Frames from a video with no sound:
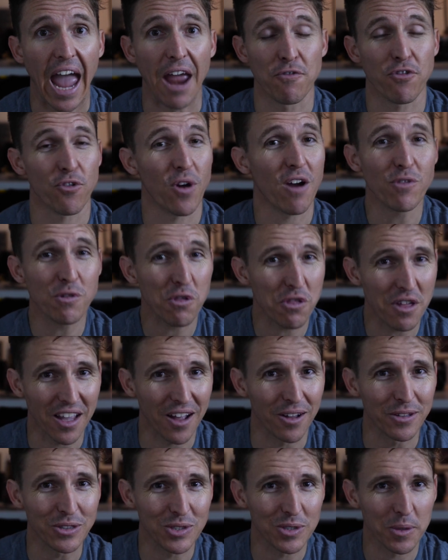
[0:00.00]
And for everything
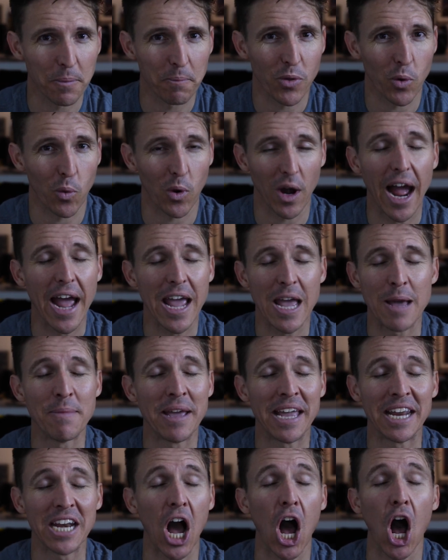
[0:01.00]
else, where I am
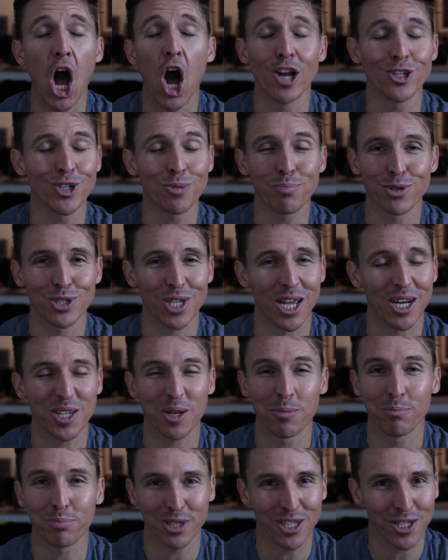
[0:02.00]
in 100%
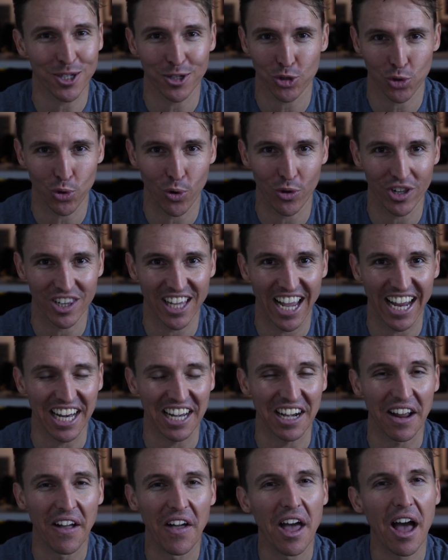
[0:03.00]
complete control of the
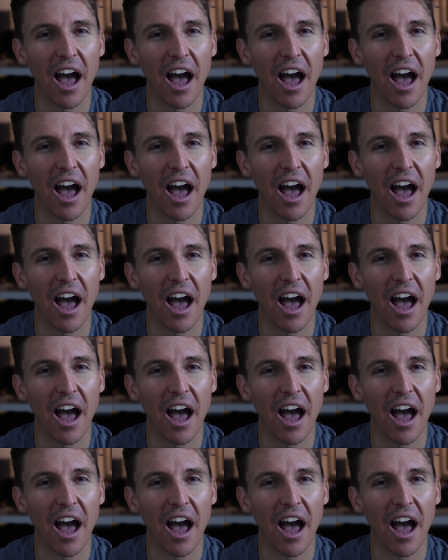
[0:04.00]
lighting,